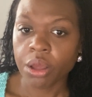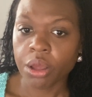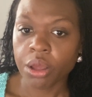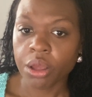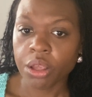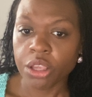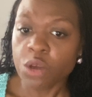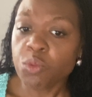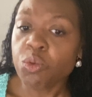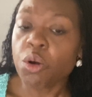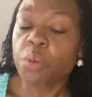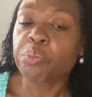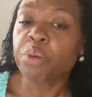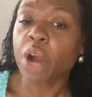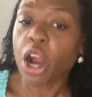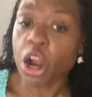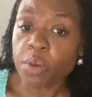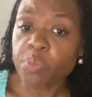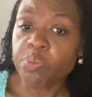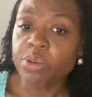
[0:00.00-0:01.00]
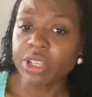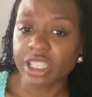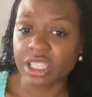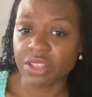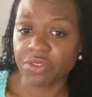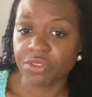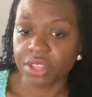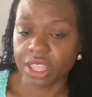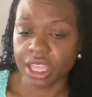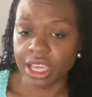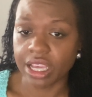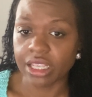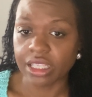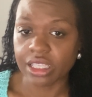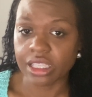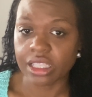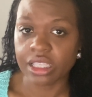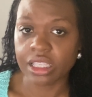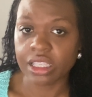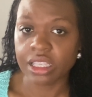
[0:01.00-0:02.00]
You were purposed for
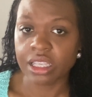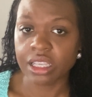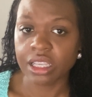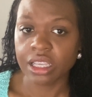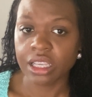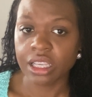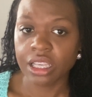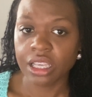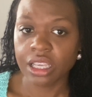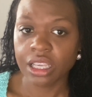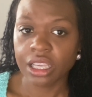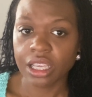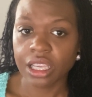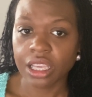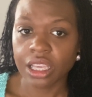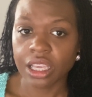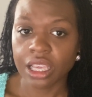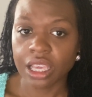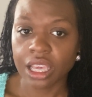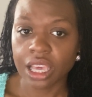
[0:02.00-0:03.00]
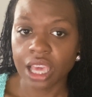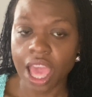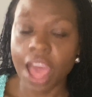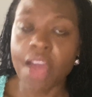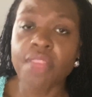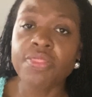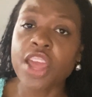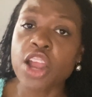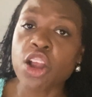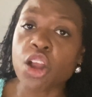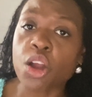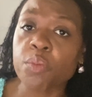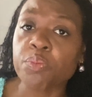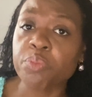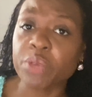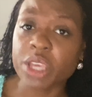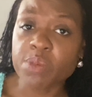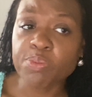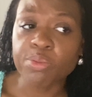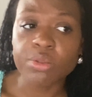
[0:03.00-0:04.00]
this. And there are
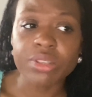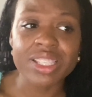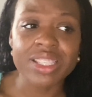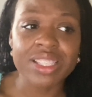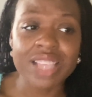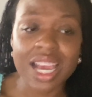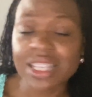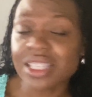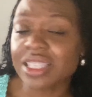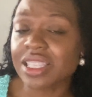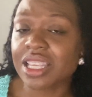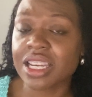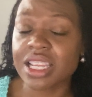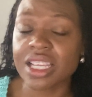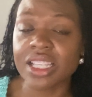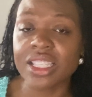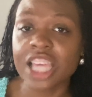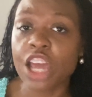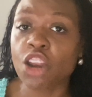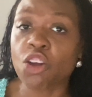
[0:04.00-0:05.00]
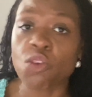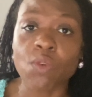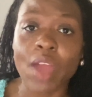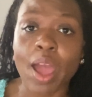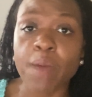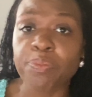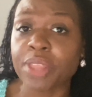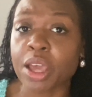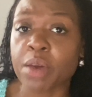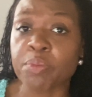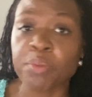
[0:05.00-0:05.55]
people's destinies that are wrapped up